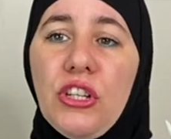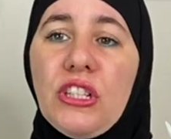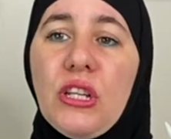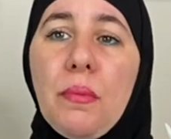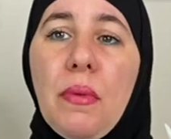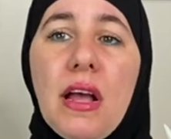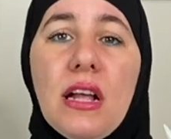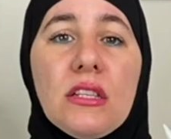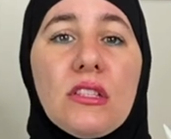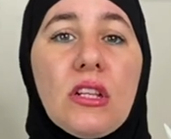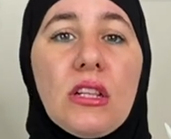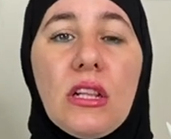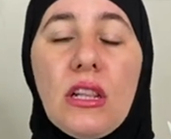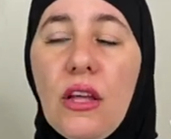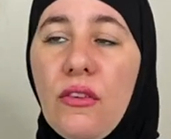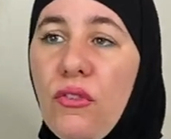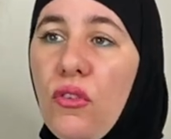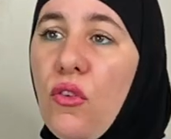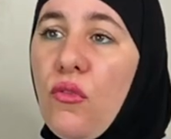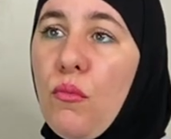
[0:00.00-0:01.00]
It depends on the
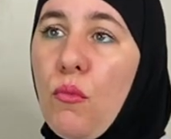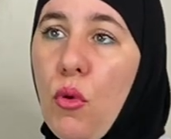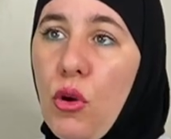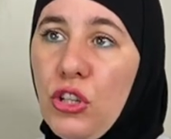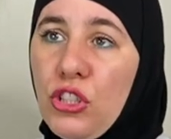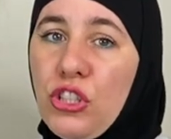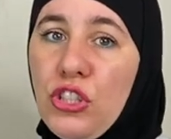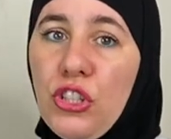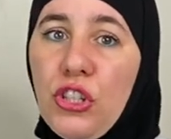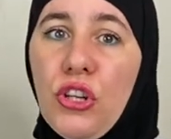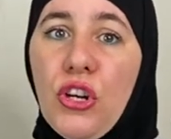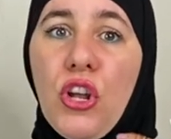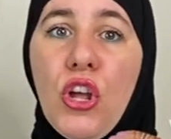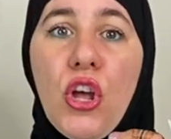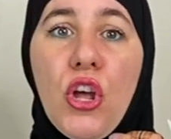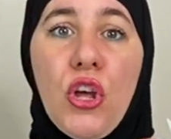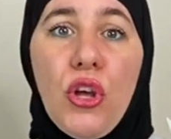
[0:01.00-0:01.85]
level of moisture